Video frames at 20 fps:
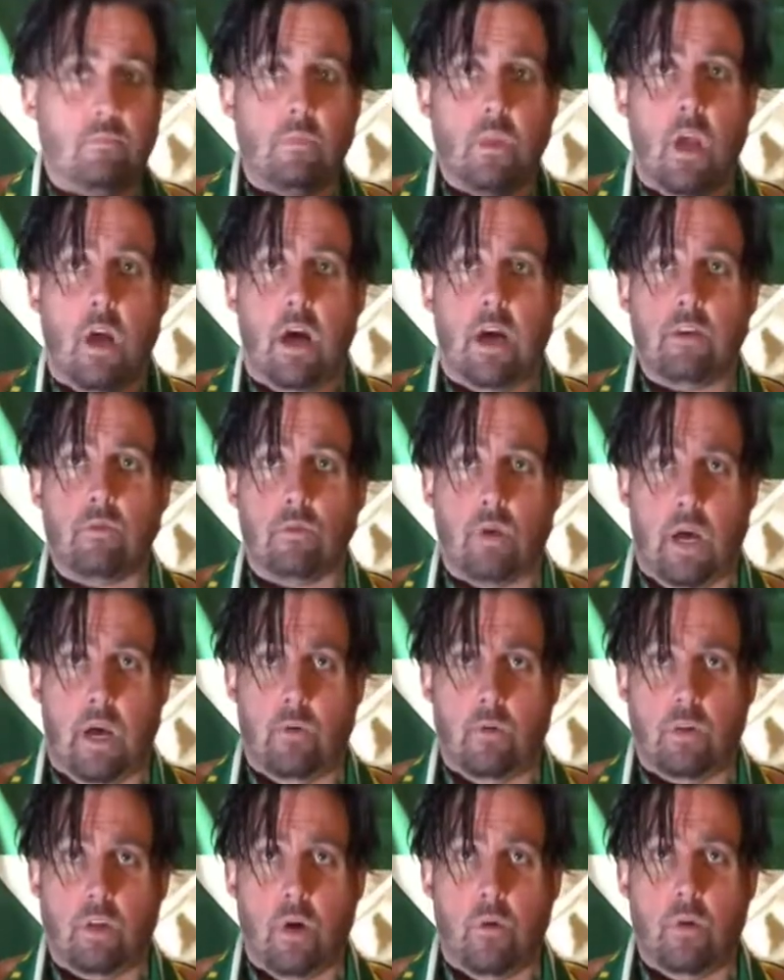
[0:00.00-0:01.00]
I
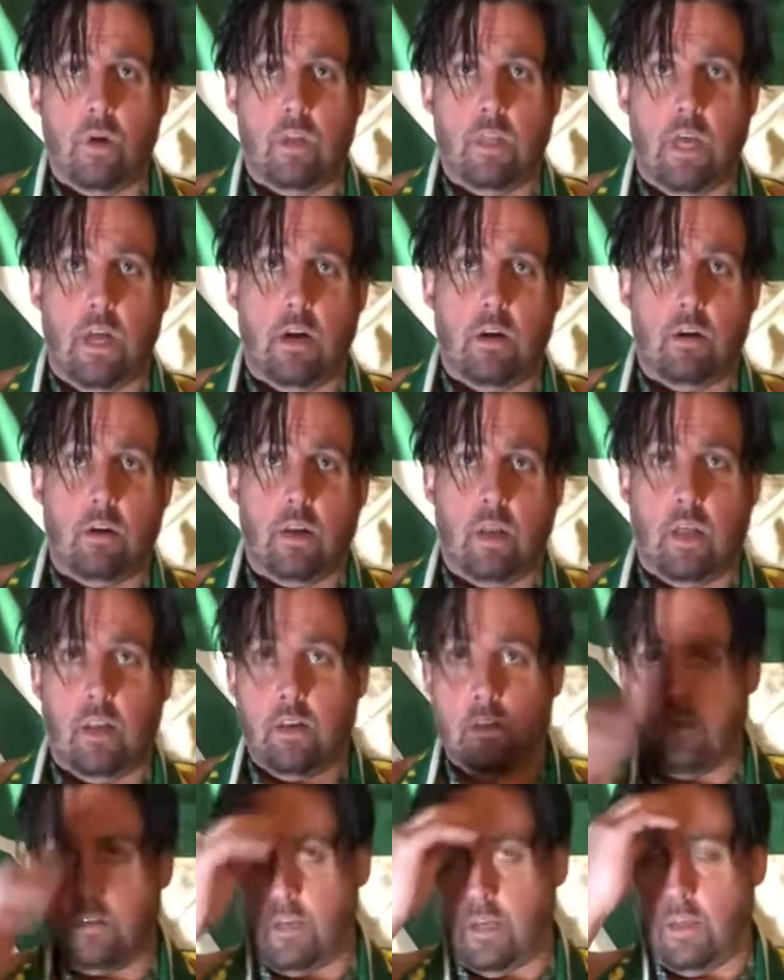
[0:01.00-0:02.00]
would go in there,
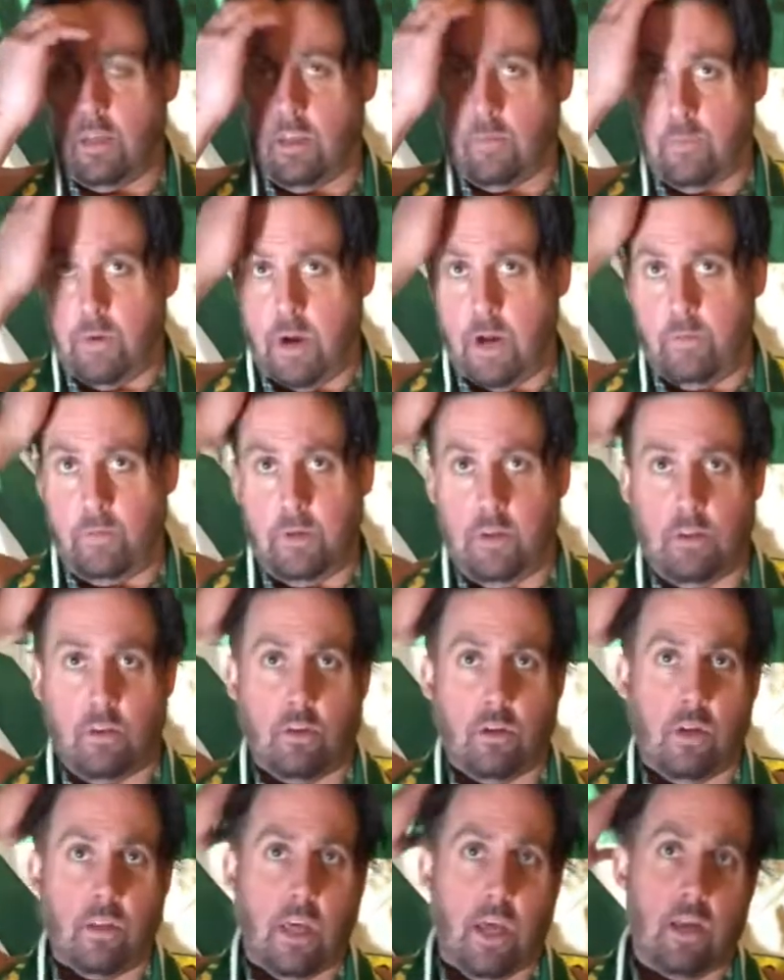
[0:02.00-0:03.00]
and it's probably
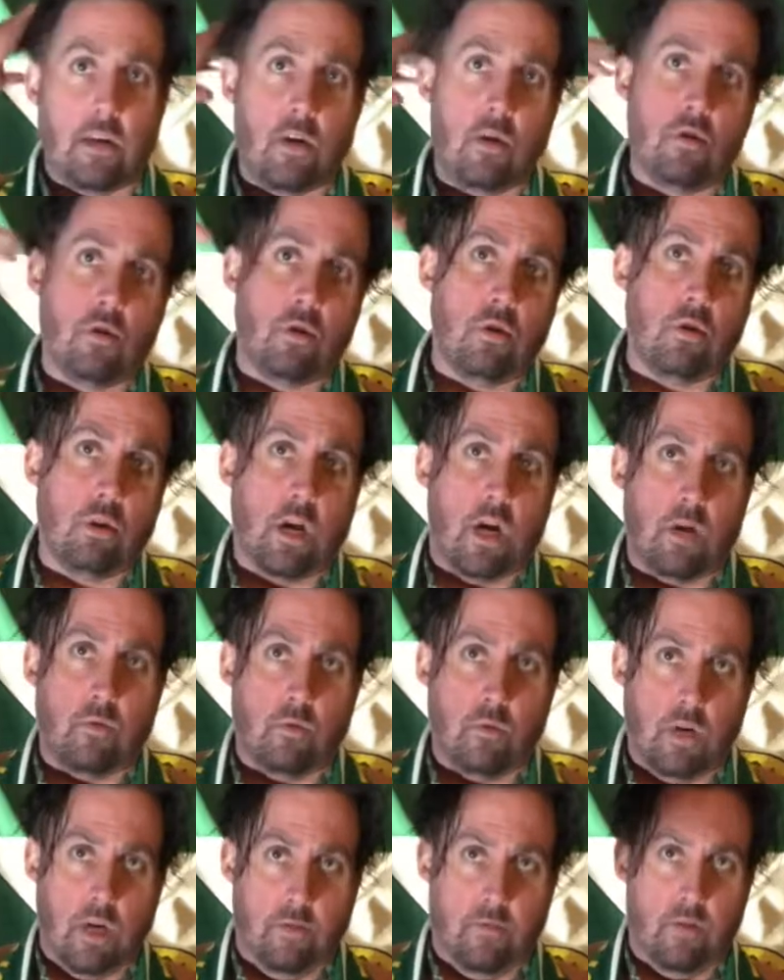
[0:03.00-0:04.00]
just because I had no shirt on or
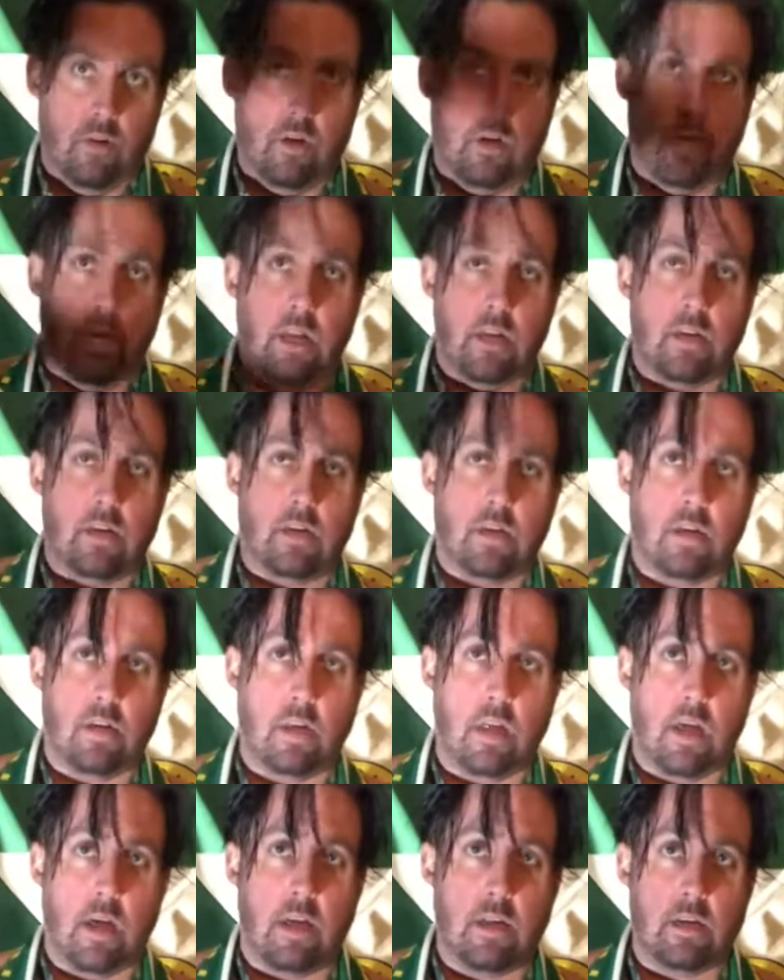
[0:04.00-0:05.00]
whatever, and
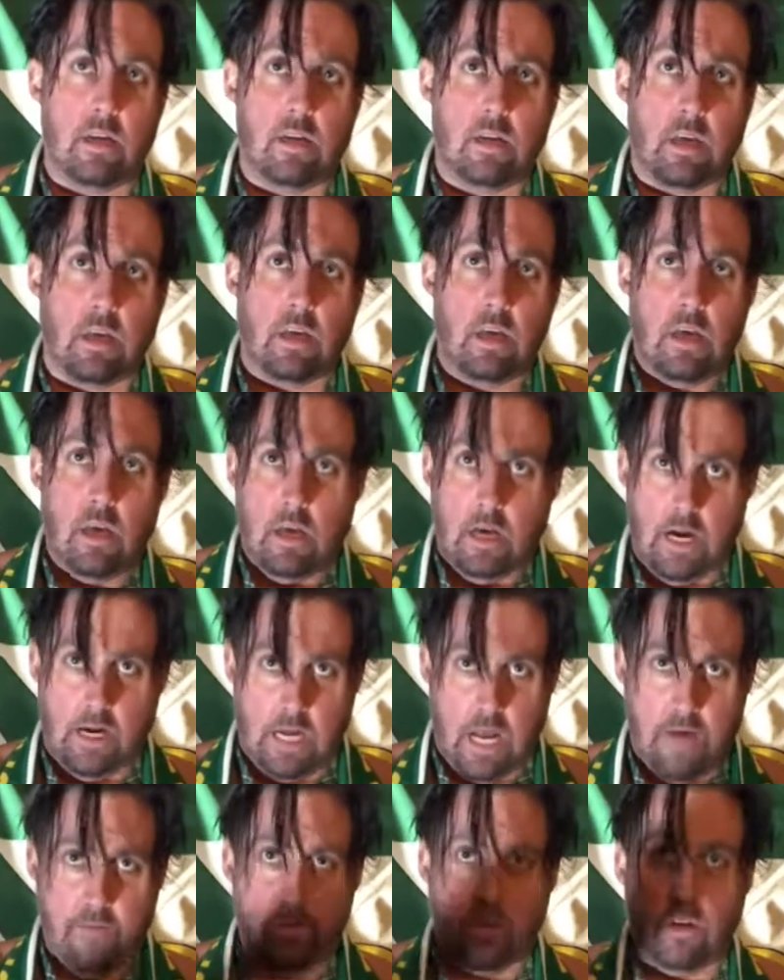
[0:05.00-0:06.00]
I'd
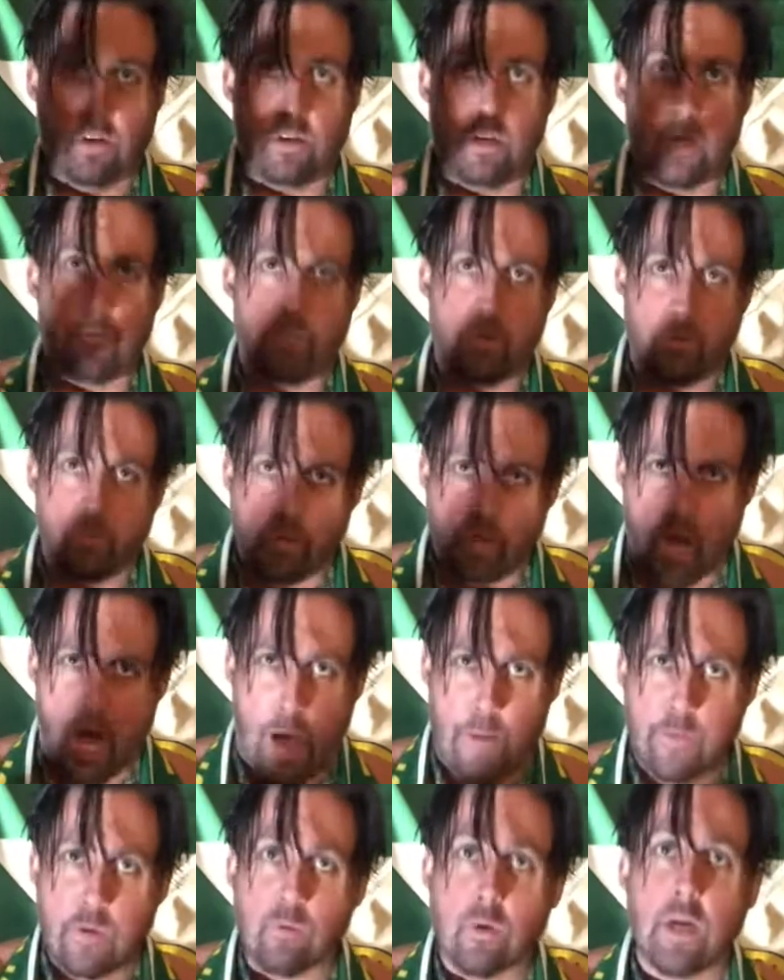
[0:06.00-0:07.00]
have a little nip. It would
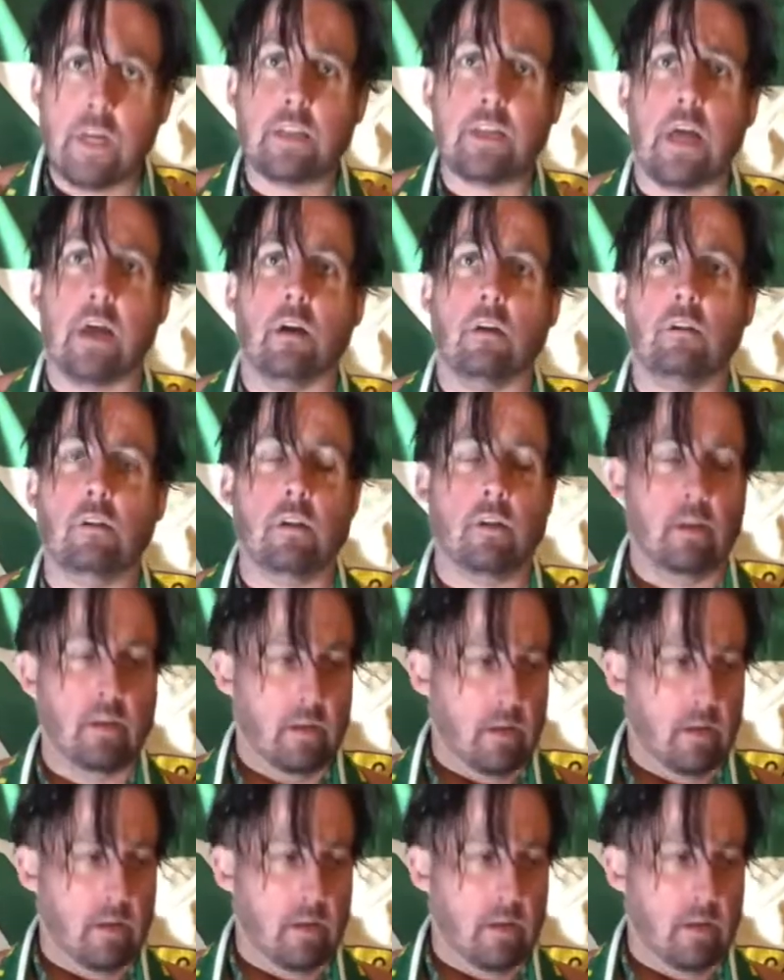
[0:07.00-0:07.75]
calm me right down.